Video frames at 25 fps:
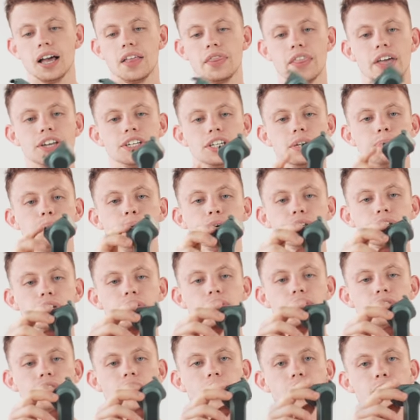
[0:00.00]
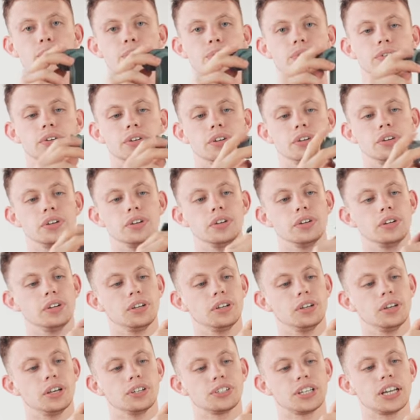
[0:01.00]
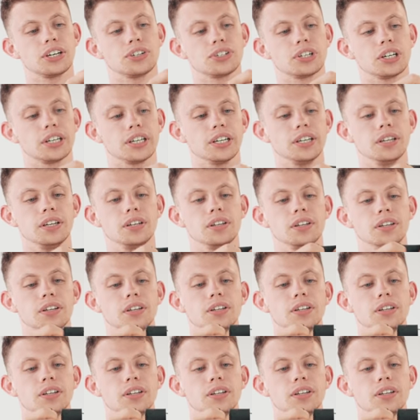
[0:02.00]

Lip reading: and then you put your phone, essentially,